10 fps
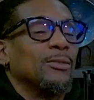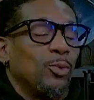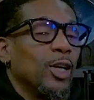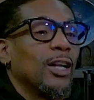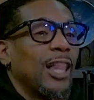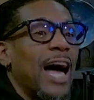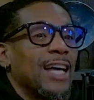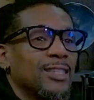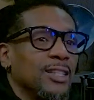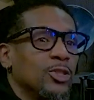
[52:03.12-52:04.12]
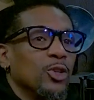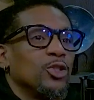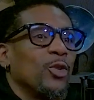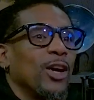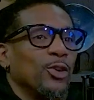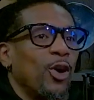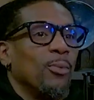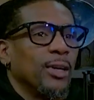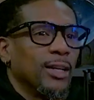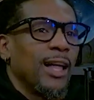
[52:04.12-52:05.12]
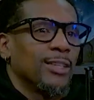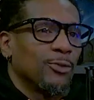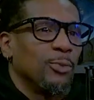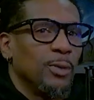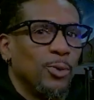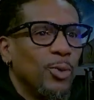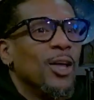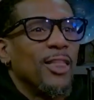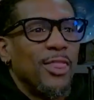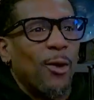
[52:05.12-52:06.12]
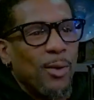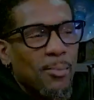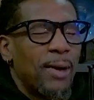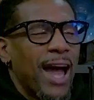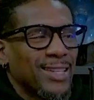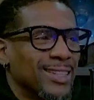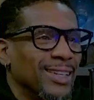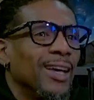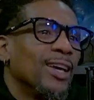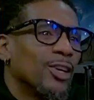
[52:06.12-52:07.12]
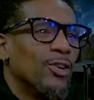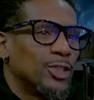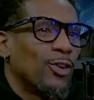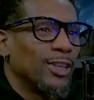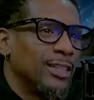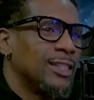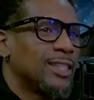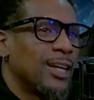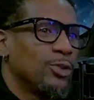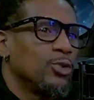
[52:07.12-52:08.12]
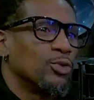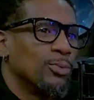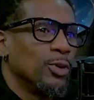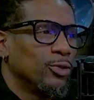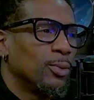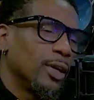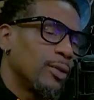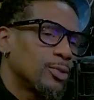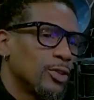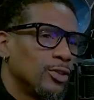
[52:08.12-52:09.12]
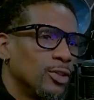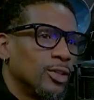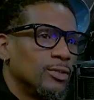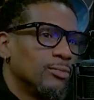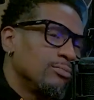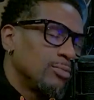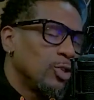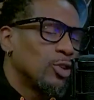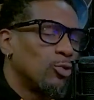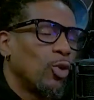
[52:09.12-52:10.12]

what class and socioeconomic class of people oh, yeah. that went back to go started getting these tattoos removed but i'm sure you could yeah, yeah you yeah. could roll